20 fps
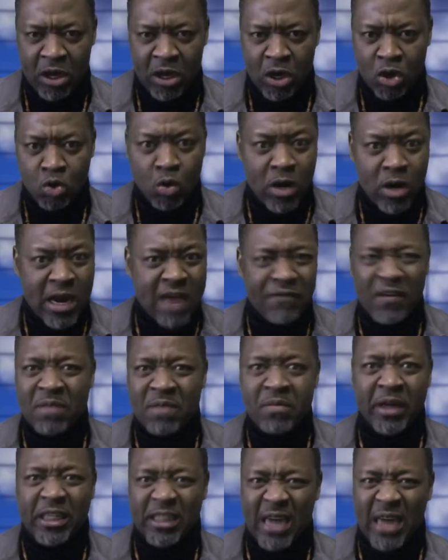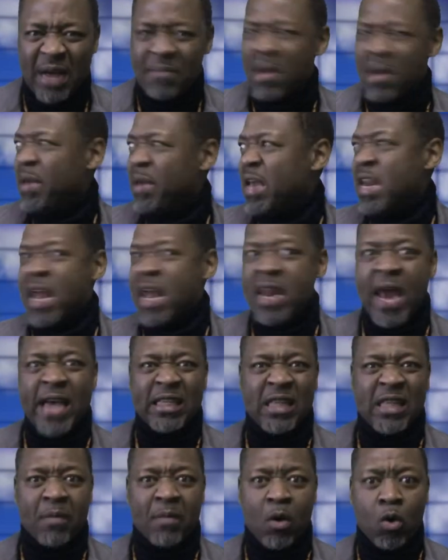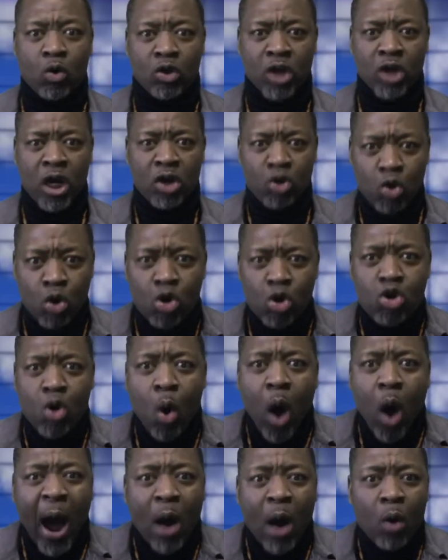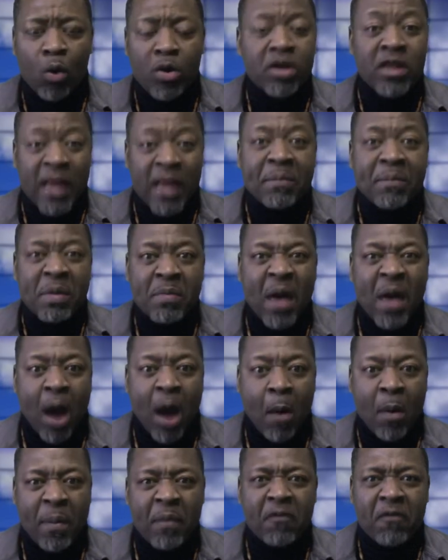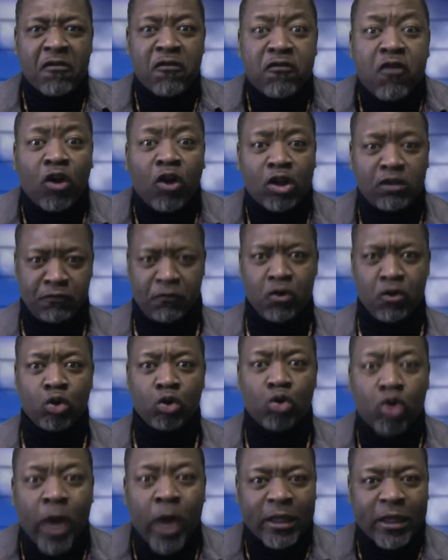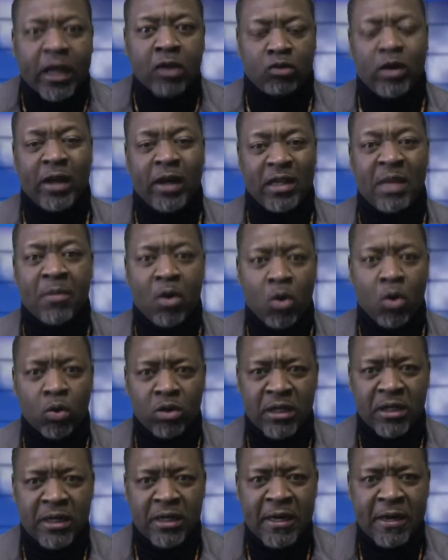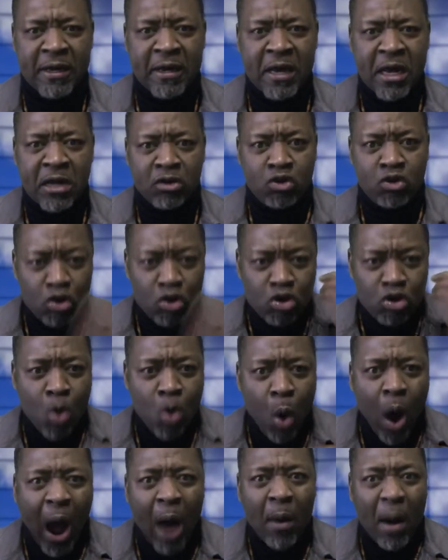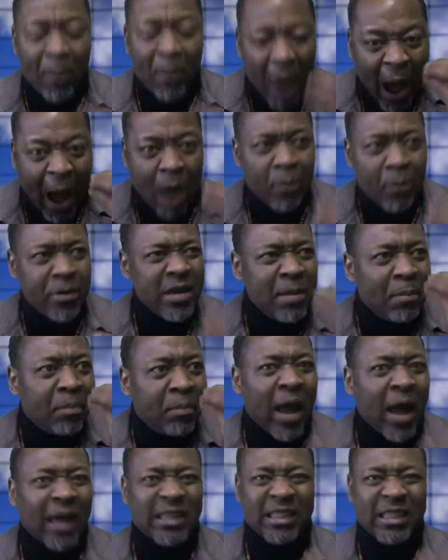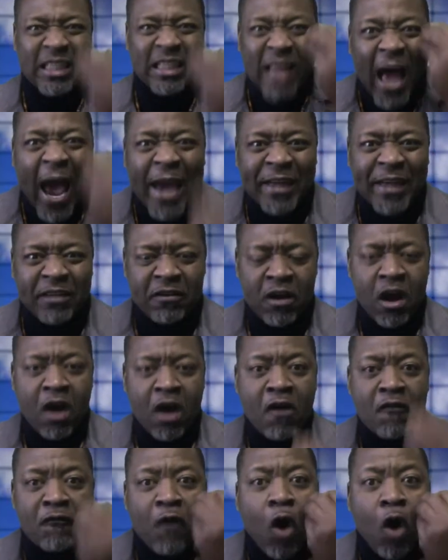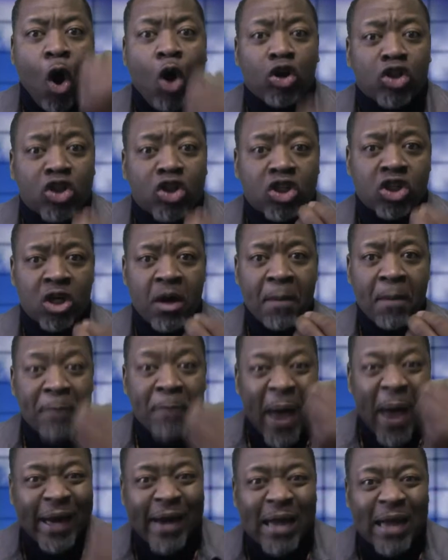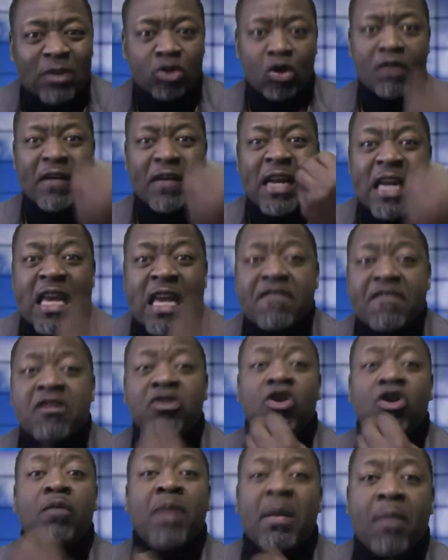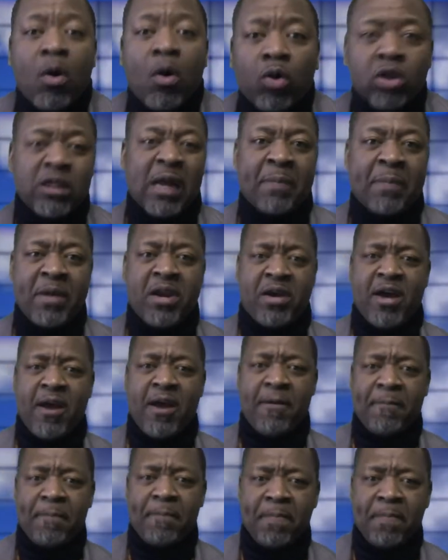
You live in Michigan, maybe in a nice neighborhood. Do you know how our people fought for you to get into that neighborhood? Do you know how many blacks died for us migrants to even live in some neighborhoods in America?